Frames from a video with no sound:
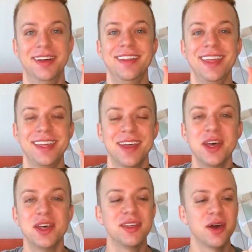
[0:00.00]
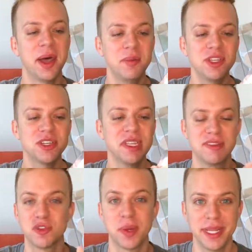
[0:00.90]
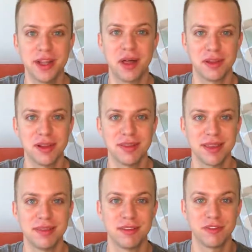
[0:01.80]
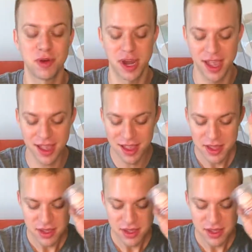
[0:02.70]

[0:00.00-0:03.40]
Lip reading: Like, how much are these? $20 at Sephora?